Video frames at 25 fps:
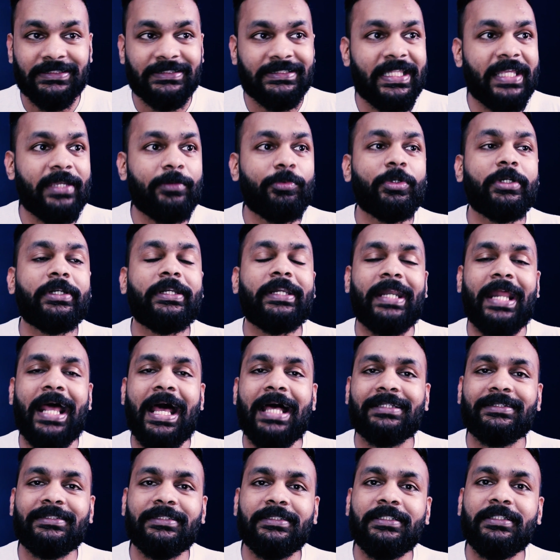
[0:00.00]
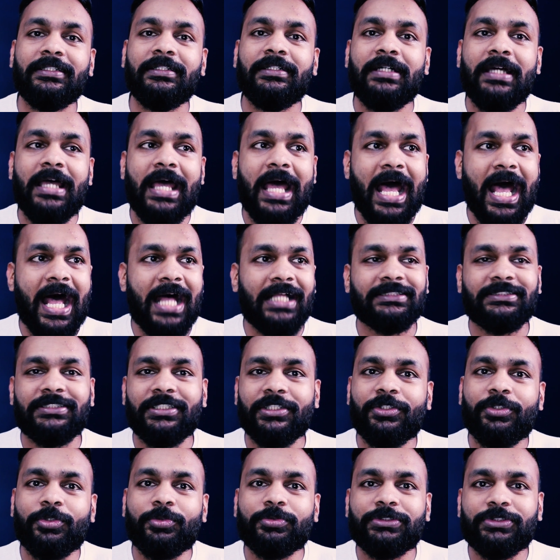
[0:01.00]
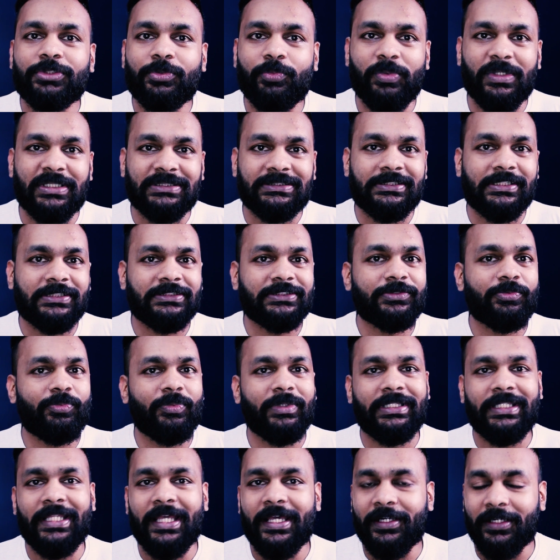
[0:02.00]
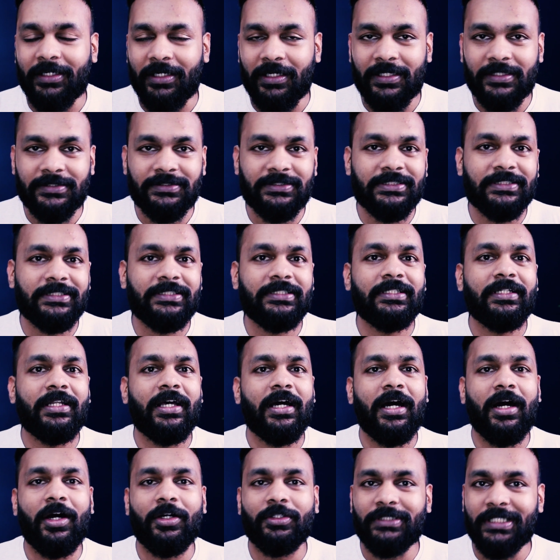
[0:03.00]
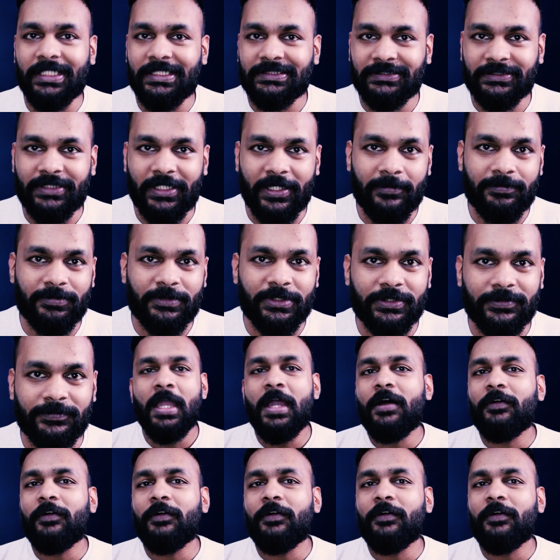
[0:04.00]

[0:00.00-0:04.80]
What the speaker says: they would rather answer those questions with their religion or their scripture.